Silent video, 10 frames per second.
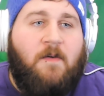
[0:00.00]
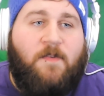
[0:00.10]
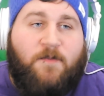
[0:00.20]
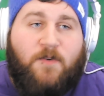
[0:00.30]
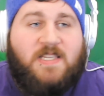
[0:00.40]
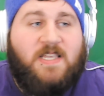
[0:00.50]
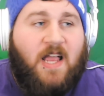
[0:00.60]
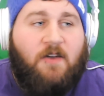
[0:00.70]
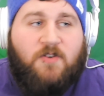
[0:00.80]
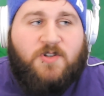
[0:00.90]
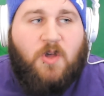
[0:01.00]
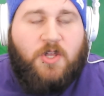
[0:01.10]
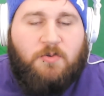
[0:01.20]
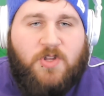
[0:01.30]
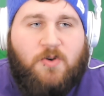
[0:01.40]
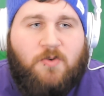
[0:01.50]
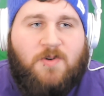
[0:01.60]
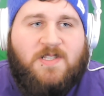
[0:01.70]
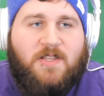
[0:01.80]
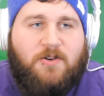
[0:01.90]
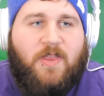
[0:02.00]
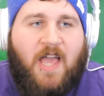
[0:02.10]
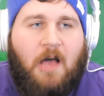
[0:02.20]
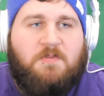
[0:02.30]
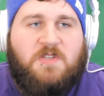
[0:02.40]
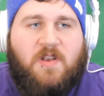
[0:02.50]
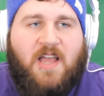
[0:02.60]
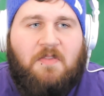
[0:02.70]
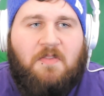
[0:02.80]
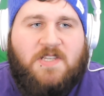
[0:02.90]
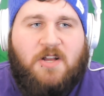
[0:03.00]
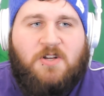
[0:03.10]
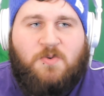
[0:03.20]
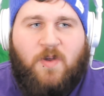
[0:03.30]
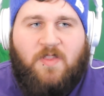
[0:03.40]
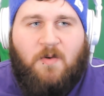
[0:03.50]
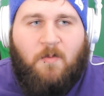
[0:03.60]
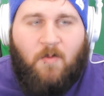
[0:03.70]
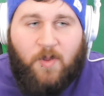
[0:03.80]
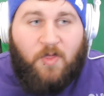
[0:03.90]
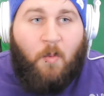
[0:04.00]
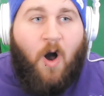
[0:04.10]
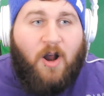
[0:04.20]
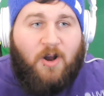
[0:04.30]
The first thing I ever saw you do was literally help someone down the stairs with a walker,